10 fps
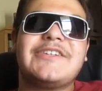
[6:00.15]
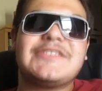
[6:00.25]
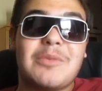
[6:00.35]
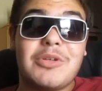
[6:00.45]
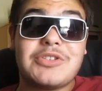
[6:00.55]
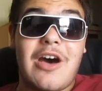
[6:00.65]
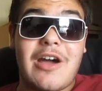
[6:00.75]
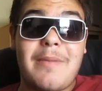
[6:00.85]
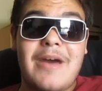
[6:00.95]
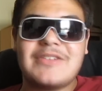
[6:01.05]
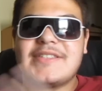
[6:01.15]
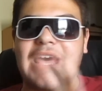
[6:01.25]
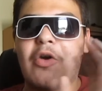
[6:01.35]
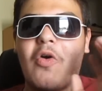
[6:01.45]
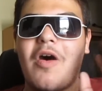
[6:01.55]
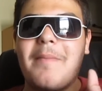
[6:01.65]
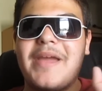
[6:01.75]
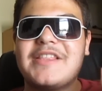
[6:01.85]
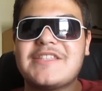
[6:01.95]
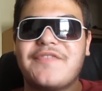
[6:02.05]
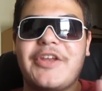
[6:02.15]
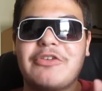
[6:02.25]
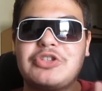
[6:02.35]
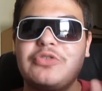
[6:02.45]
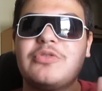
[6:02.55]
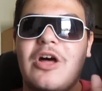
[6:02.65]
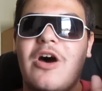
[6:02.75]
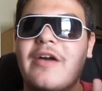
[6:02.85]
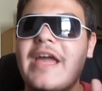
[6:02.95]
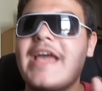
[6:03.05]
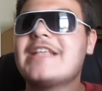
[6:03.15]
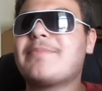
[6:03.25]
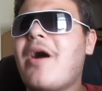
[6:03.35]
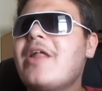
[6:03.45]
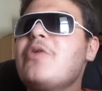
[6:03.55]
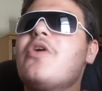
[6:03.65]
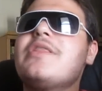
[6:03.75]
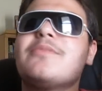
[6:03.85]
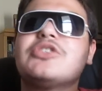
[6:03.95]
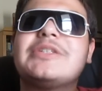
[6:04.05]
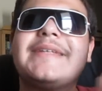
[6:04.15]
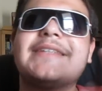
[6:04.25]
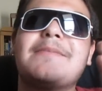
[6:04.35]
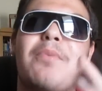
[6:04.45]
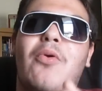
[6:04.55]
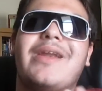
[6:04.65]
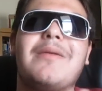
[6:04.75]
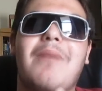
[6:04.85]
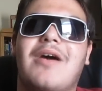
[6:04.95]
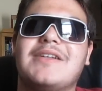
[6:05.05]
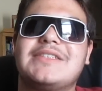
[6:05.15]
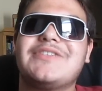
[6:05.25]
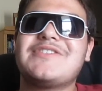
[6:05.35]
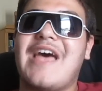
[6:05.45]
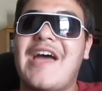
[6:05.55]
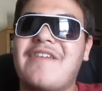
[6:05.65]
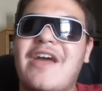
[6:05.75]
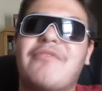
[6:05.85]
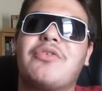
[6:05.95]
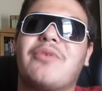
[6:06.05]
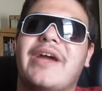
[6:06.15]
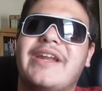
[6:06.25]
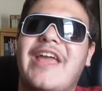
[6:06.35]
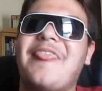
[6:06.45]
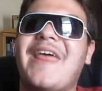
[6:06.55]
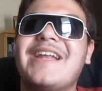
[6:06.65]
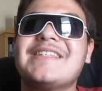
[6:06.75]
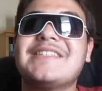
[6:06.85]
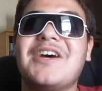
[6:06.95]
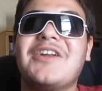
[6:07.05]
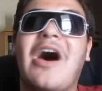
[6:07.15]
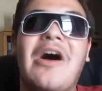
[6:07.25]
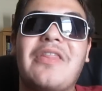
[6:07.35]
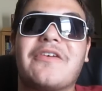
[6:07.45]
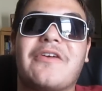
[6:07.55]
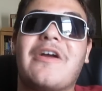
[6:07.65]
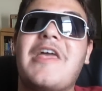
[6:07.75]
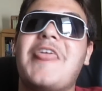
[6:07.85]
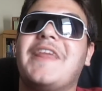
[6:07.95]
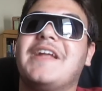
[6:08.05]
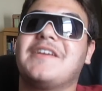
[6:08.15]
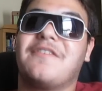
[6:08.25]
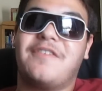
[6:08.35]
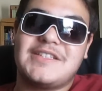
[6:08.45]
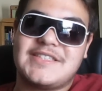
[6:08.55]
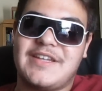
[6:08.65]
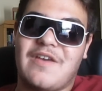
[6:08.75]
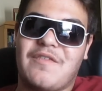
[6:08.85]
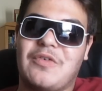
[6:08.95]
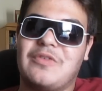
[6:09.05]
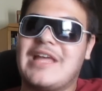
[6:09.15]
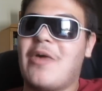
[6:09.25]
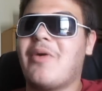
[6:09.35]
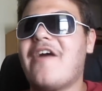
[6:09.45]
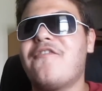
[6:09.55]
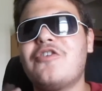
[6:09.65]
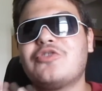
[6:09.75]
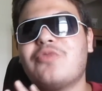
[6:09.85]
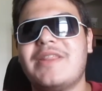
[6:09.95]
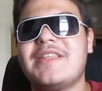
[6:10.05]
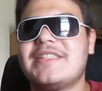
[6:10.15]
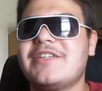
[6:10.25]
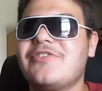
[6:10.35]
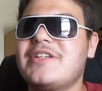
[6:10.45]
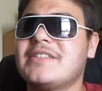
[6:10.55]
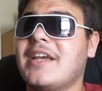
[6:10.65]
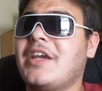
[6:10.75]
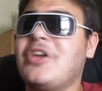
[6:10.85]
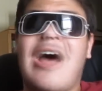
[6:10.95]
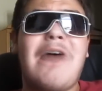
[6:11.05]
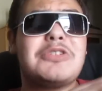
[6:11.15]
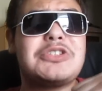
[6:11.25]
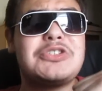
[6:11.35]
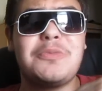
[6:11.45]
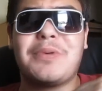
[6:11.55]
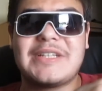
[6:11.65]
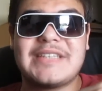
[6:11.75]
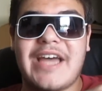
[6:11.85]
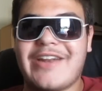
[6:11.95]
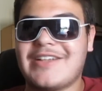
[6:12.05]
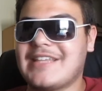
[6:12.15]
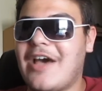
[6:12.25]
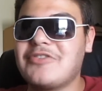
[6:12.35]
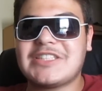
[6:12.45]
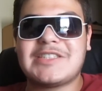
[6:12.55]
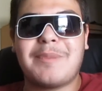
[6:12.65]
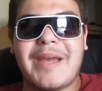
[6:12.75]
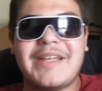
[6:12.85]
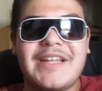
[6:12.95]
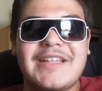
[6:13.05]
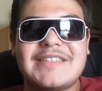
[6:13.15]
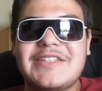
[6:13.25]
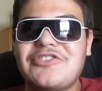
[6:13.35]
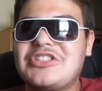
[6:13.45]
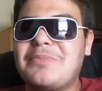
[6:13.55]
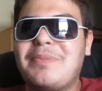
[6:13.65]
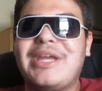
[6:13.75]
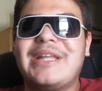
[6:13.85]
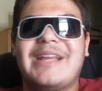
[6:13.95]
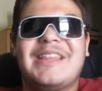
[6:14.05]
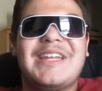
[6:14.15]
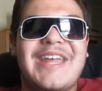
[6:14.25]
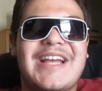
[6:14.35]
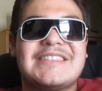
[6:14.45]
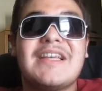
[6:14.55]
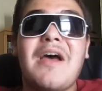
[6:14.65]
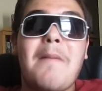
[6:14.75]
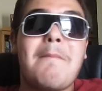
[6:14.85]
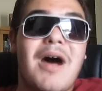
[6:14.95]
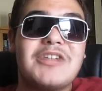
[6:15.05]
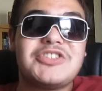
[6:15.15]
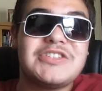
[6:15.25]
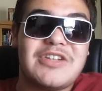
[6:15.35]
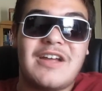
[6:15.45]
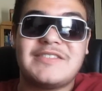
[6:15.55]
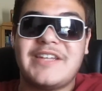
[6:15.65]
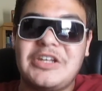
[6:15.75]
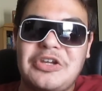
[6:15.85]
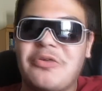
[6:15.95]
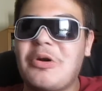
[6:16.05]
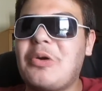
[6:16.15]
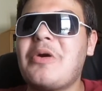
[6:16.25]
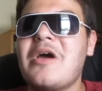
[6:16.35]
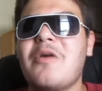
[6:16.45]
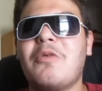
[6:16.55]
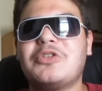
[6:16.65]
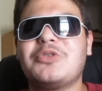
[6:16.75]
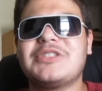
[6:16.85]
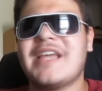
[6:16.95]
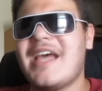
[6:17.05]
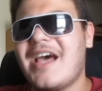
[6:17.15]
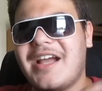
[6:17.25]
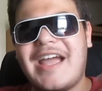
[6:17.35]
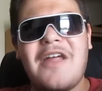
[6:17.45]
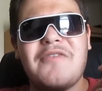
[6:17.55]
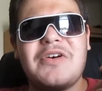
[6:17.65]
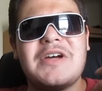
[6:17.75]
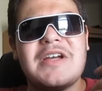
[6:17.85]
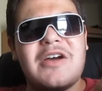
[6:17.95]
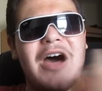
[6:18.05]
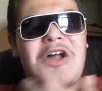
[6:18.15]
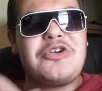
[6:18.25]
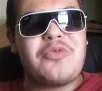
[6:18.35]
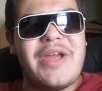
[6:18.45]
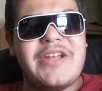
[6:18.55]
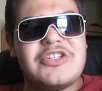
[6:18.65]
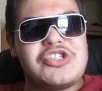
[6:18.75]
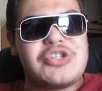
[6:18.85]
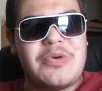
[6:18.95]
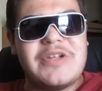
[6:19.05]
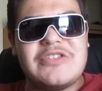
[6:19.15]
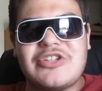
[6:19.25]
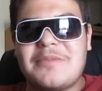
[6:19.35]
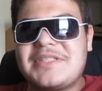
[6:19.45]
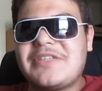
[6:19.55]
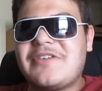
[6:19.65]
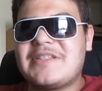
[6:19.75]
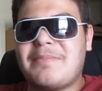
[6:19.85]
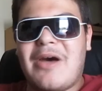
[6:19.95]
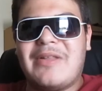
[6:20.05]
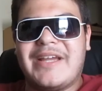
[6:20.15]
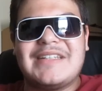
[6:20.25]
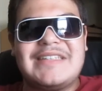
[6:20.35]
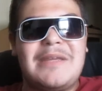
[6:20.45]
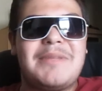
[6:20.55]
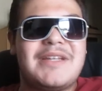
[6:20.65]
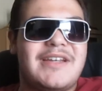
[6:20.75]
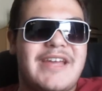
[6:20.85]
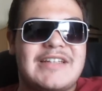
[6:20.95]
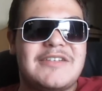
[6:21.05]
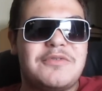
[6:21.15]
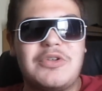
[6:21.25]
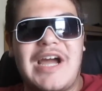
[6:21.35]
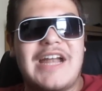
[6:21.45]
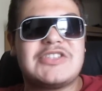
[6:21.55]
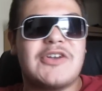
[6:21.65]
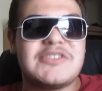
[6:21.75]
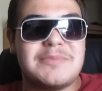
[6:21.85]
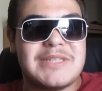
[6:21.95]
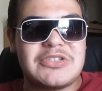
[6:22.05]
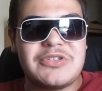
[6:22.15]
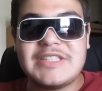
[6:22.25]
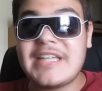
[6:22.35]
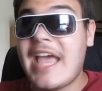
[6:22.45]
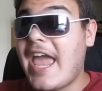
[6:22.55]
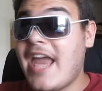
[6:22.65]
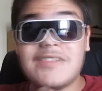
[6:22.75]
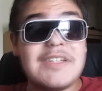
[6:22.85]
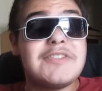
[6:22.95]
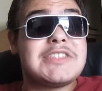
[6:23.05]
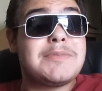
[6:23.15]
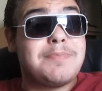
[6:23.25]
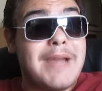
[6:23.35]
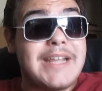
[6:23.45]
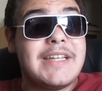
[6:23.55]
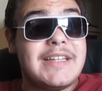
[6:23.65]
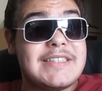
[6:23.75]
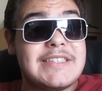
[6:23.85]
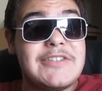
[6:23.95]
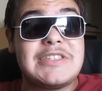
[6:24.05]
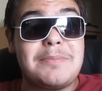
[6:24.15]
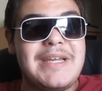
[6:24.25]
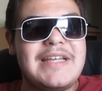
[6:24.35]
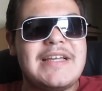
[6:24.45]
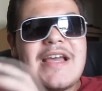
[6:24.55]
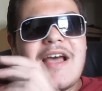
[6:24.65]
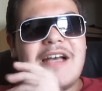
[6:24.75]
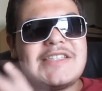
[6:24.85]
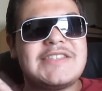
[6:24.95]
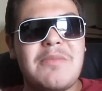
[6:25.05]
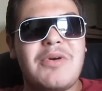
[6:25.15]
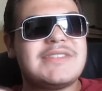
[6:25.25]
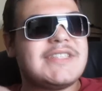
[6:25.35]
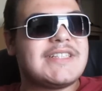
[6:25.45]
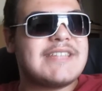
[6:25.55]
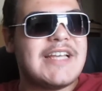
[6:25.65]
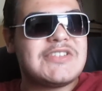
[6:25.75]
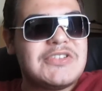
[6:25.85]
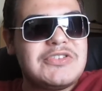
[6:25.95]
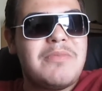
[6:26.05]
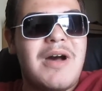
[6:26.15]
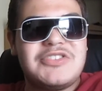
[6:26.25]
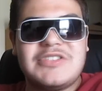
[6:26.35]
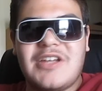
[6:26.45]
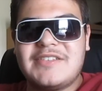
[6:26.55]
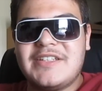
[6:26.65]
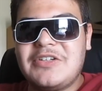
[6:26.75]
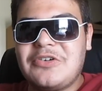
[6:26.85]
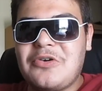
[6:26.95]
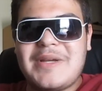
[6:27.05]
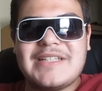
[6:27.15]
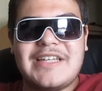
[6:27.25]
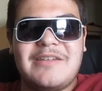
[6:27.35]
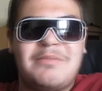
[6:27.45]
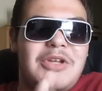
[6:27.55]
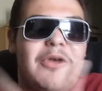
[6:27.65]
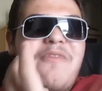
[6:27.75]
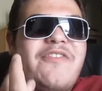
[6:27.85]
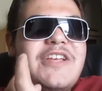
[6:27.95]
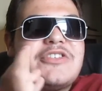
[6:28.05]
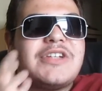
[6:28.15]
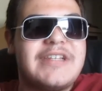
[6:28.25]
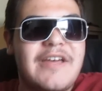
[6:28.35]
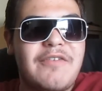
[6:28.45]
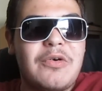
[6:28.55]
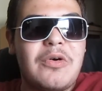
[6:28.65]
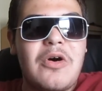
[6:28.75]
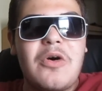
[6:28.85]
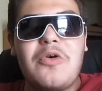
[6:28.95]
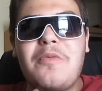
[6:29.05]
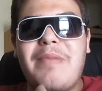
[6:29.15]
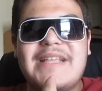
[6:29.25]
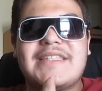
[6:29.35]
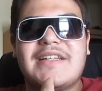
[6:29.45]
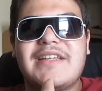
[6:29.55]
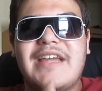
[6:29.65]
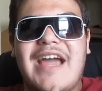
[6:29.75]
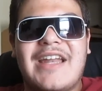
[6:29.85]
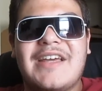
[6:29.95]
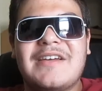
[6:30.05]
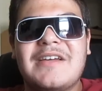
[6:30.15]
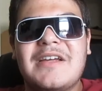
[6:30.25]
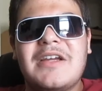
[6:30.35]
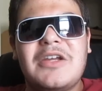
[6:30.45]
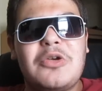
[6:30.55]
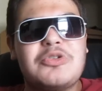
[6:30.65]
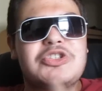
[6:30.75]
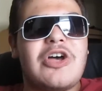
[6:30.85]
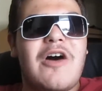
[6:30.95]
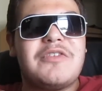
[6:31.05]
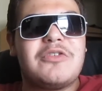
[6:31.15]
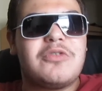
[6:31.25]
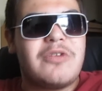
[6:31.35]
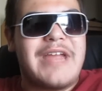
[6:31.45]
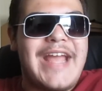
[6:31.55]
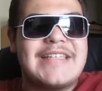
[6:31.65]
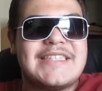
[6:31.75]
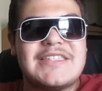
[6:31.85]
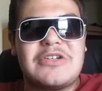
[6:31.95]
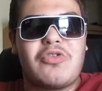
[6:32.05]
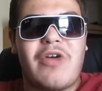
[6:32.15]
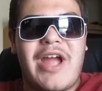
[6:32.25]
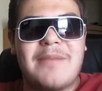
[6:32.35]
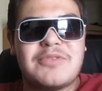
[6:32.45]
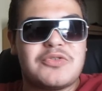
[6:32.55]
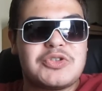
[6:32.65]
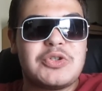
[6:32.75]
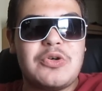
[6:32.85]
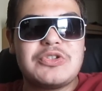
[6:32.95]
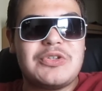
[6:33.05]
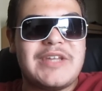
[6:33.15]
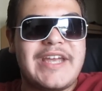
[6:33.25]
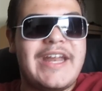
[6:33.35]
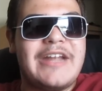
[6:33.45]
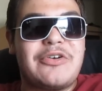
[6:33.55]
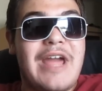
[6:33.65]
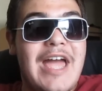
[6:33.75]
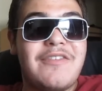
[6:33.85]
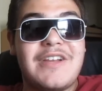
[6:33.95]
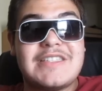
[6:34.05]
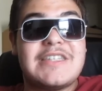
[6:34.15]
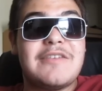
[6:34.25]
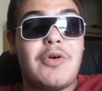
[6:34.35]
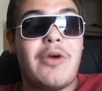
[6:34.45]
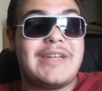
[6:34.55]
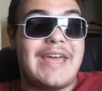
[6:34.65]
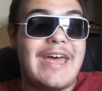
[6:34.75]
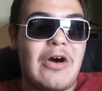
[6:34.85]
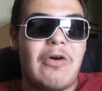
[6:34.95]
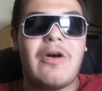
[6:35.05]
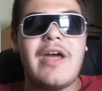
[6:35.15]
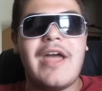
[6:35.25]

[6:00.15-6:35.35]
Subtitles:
series I'm going to talk about, since I don't want to make this video too long, is probably one of the most disappointing manga series I've ever read, and that is none other than Defense Devil. Now, when I first read this series, you know, I was super excited because I was expecting this series to be like the next Majin Tante Nero, which was kind of a underrated Shonen Jump series about like a demon detective who kind of solves mysteries. And I was expecting this series to be a somewhat successor to Majin Tante Nero because it, you know, featured a devil who basically kind of, you know, solved cases and crimes for souls so they can enter heaven instead of going to hell.